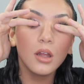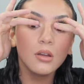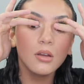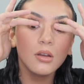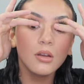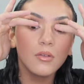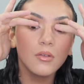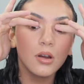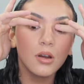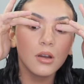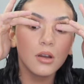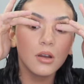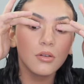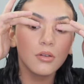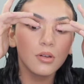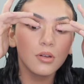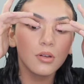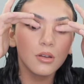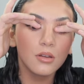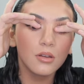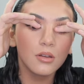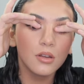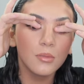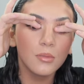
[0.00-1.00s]
know if y'all can really
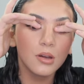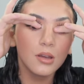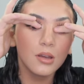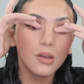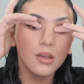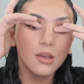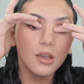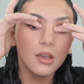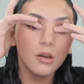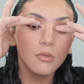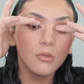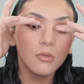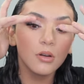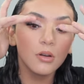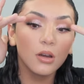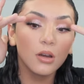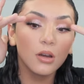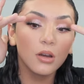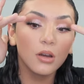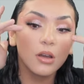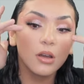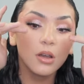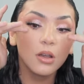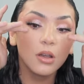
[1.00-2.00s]
see them on camera,
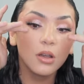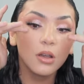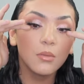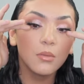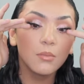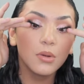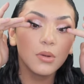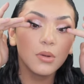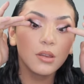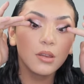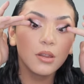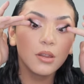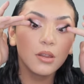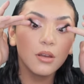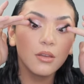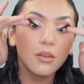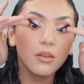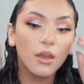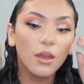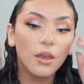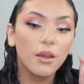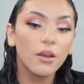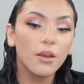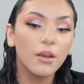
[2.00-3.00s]
but they're
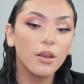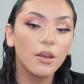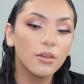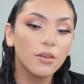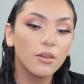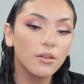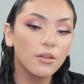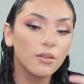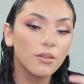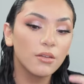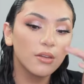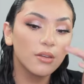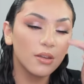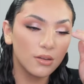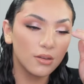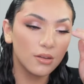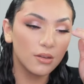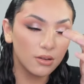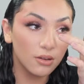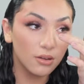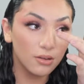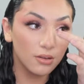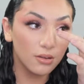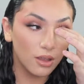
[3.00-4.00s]
there and they're sickening.
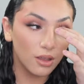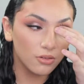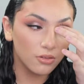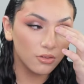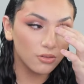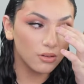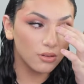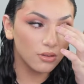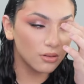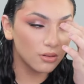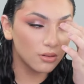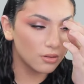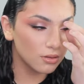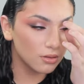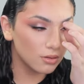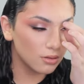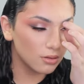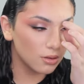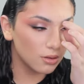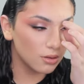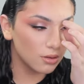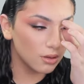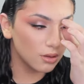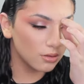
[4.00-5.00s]
This lash is
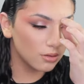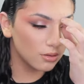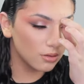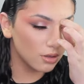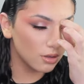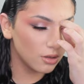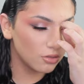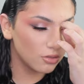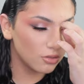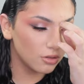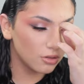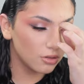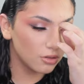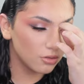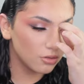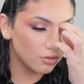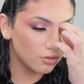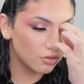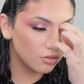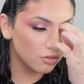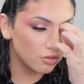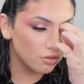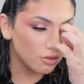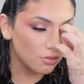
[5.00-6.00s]
okay. This lash,
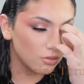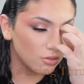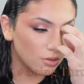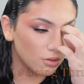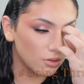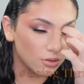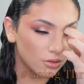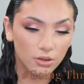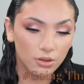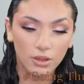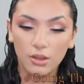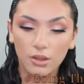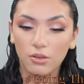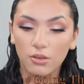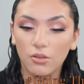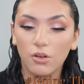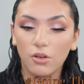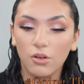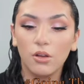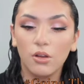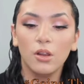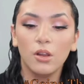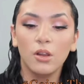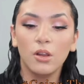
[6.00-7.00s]
she's going through the gigs,
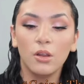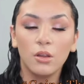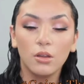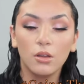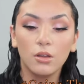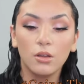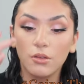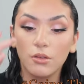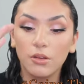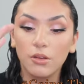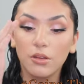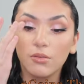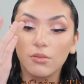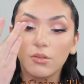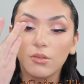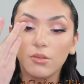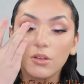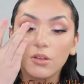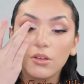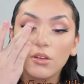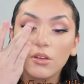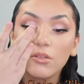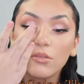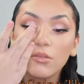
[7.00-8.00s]
girl. No, this one's
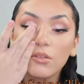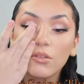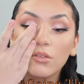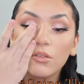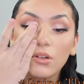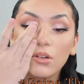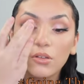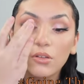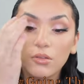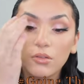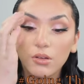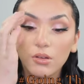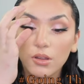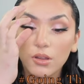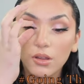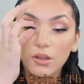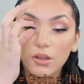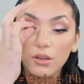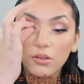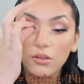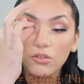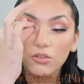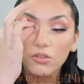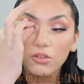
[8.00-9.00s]
going through the
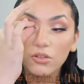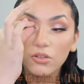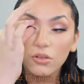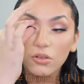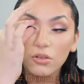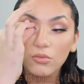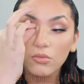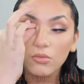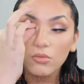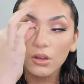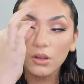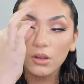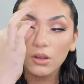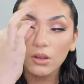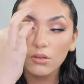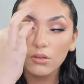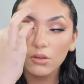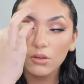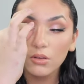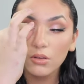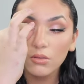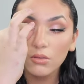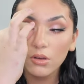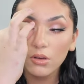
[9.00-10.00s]
gigs. She's really
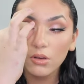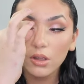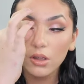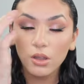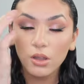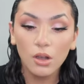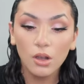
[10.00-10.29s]
going through it,